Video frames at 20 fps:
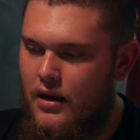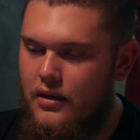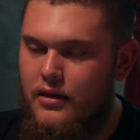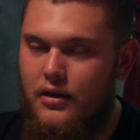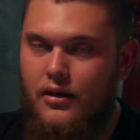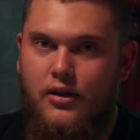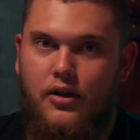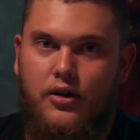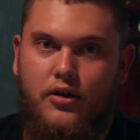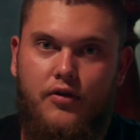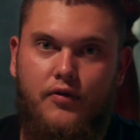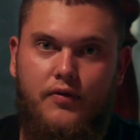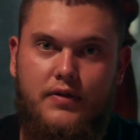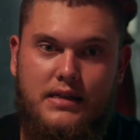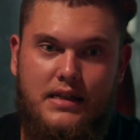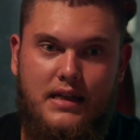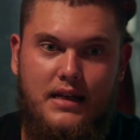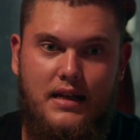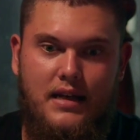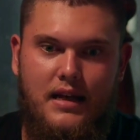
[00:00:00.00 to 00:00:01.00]
the local
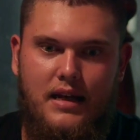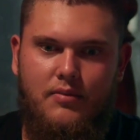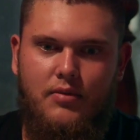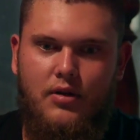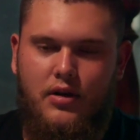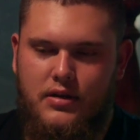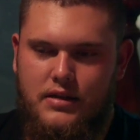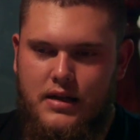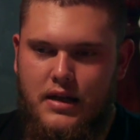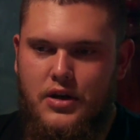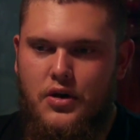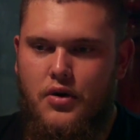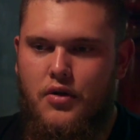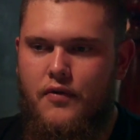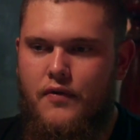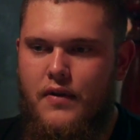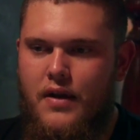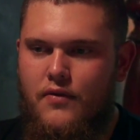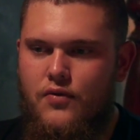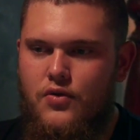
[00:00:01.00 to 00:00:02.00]
vicinity, because I know a
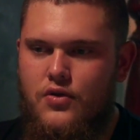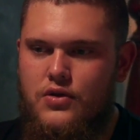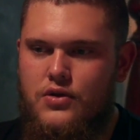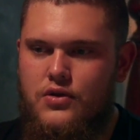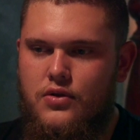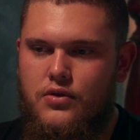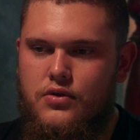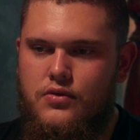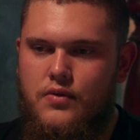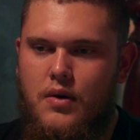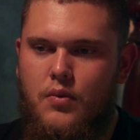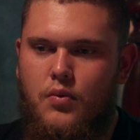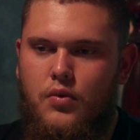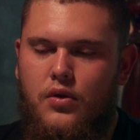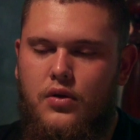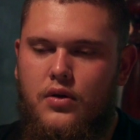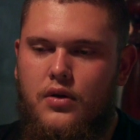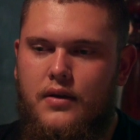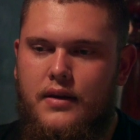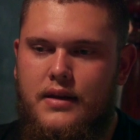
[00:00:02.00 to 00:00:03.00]
fair few stores around
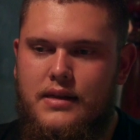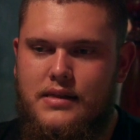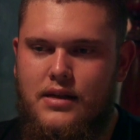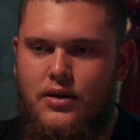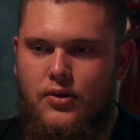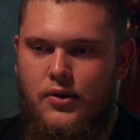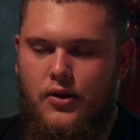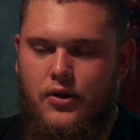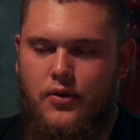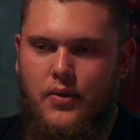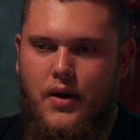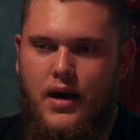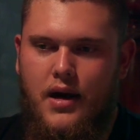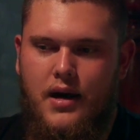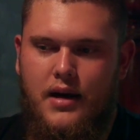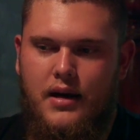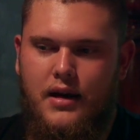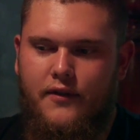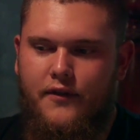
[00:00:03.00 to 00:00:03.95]
Wollongong that sell local art.